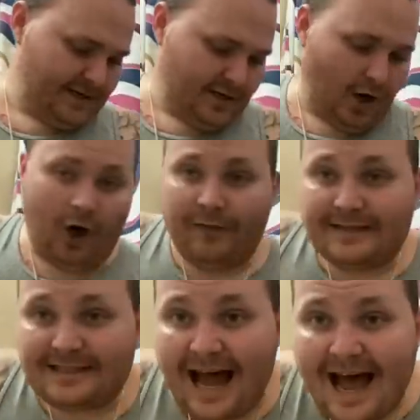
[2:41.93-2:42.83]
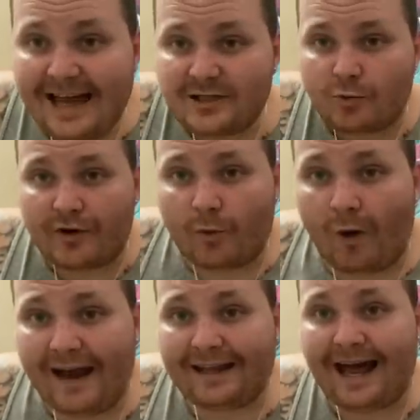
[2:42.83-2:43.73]
on the sides where the
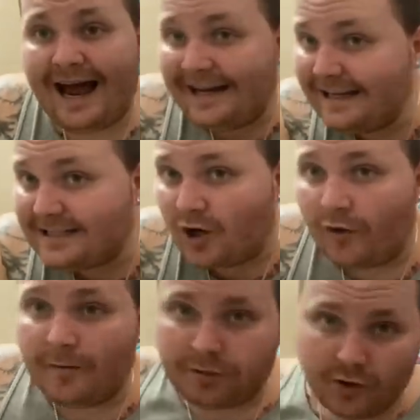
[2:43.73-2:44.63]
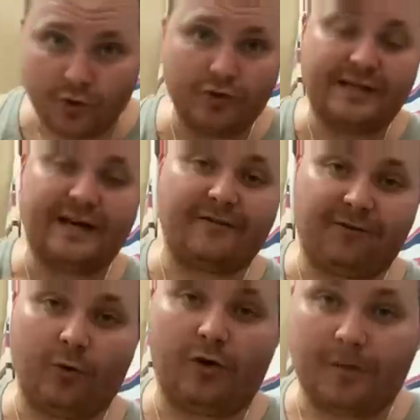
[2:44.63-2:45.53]
white line is on the blues here in
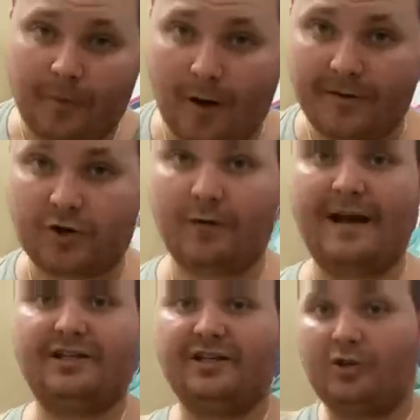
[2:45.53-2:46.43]
Florida Department of Corrections,